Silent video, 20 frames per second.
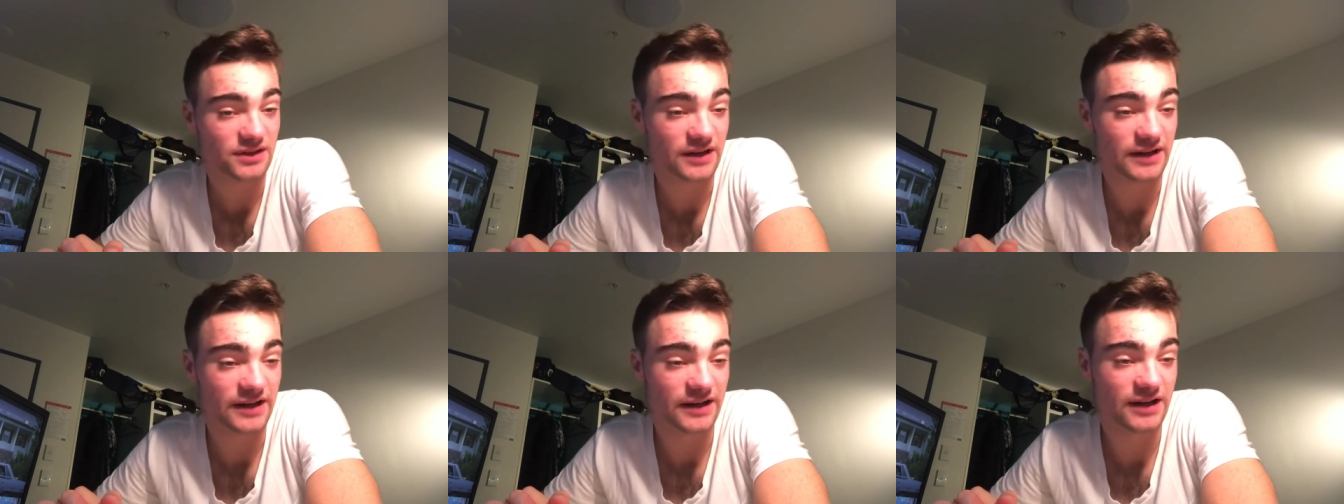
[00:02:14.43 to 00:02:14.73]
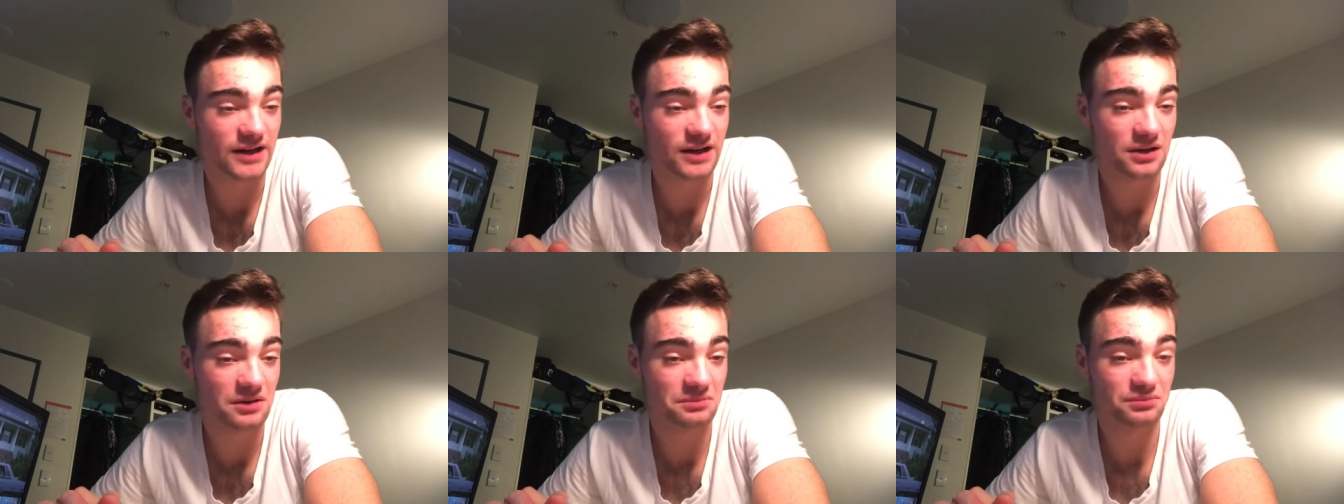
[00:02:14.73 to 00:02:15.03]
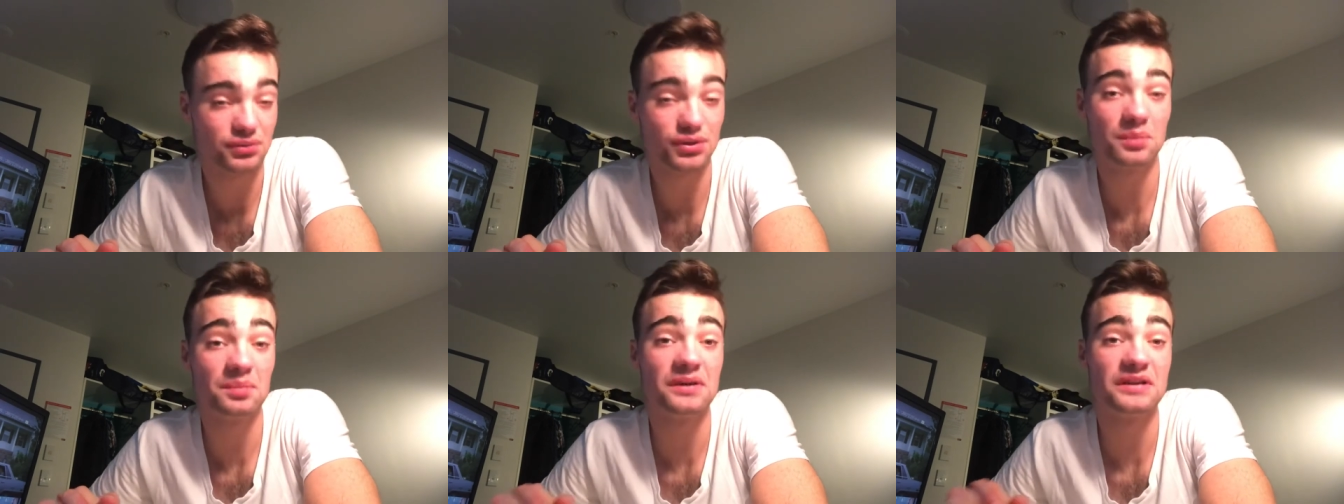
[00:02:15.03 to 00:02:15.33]
and
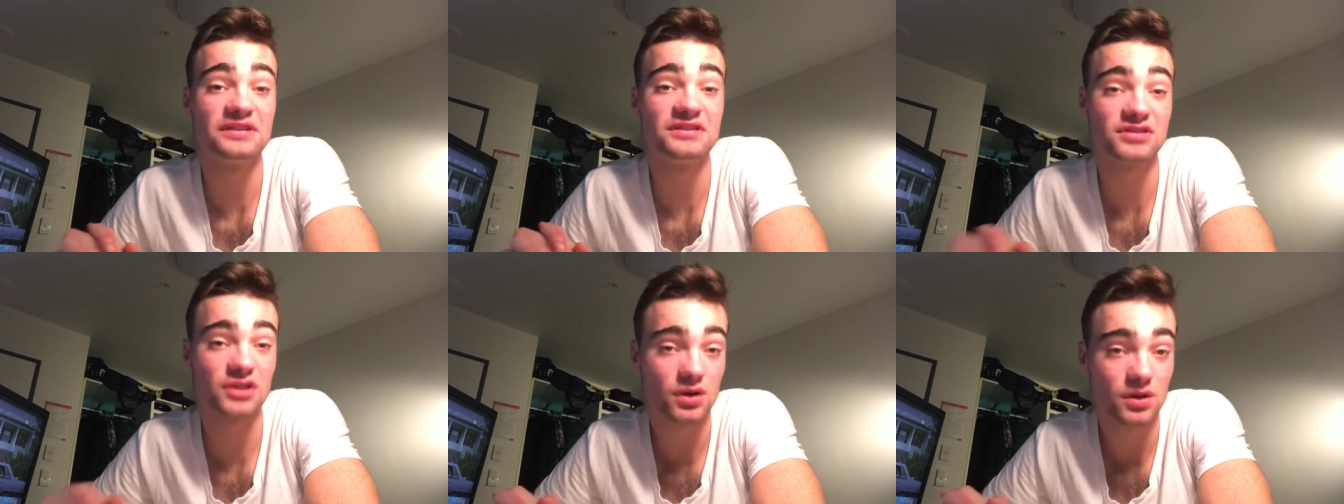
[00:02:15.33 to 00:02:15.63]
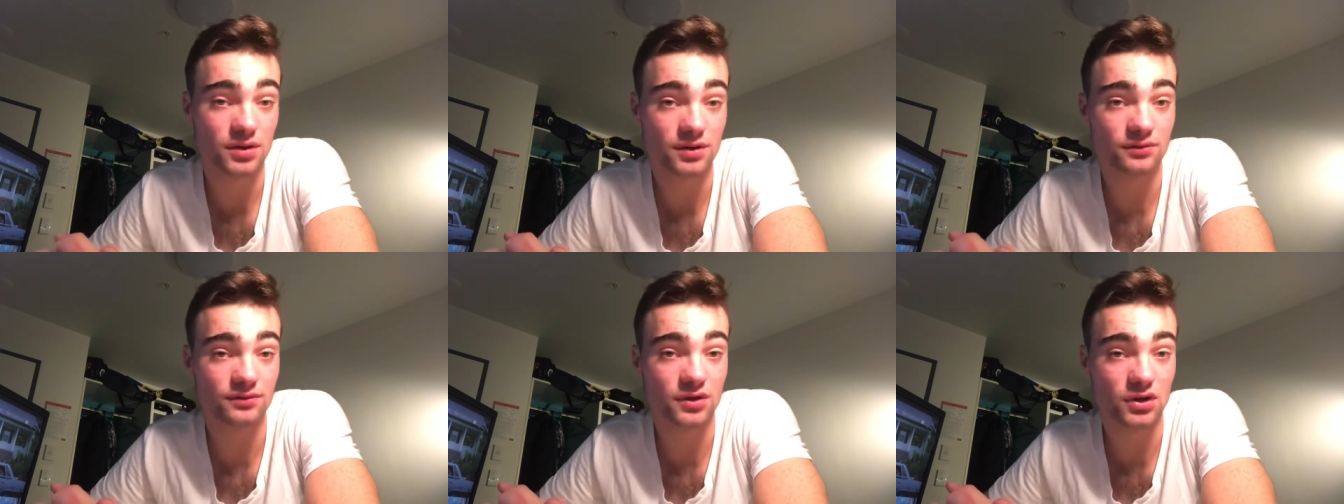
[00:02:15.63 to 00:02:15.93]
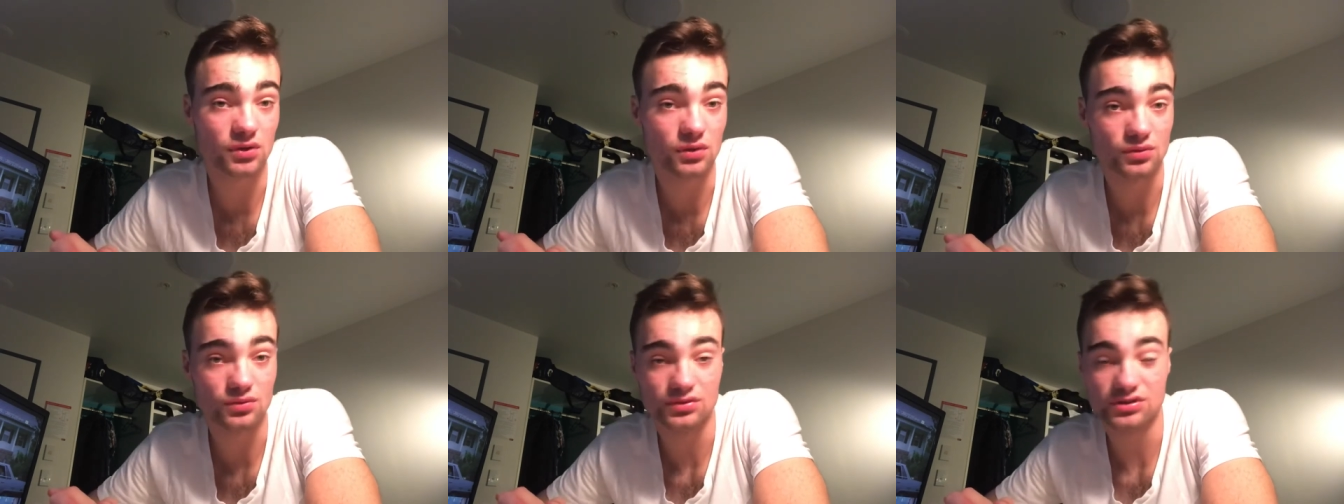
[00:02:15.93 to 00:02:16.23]
probably so have
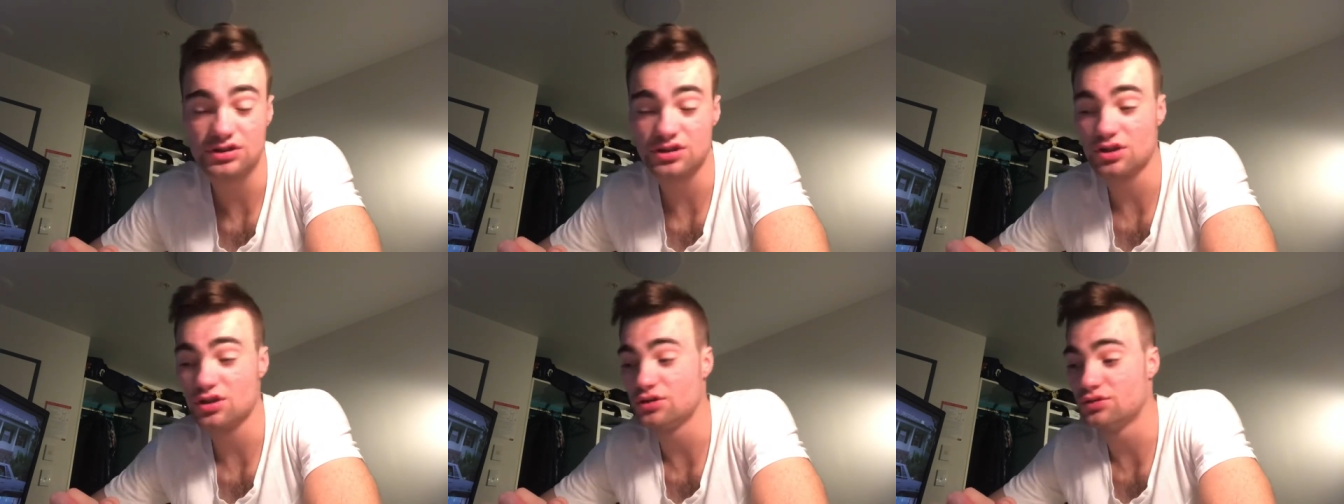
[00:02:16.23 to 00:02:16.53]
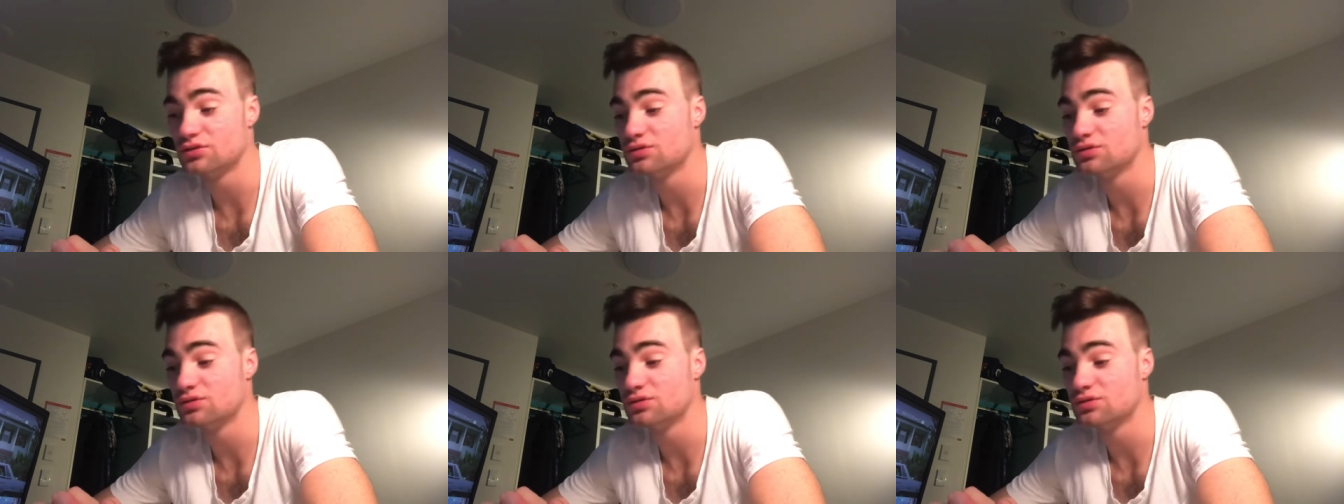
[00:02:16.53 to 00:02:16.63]
you so